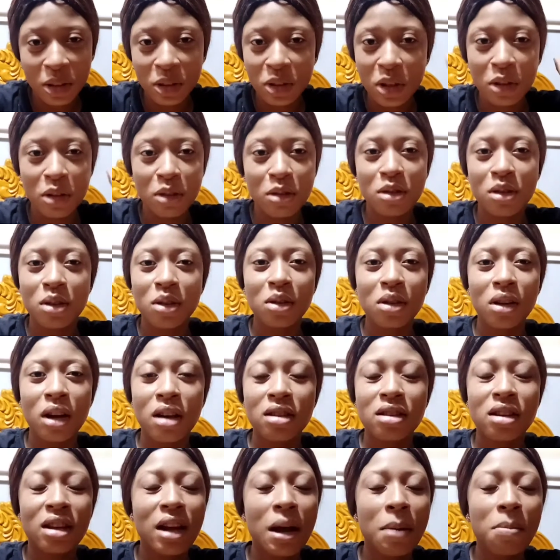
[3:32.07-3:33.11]
talking to you
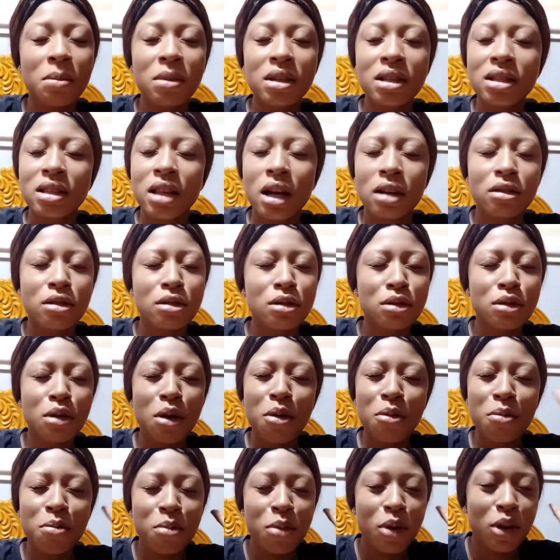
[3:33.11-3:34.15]
guys, and I miss that
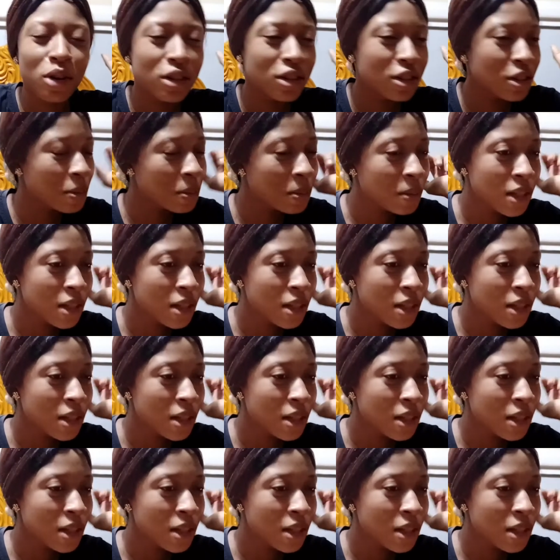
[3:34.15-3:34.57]
so much.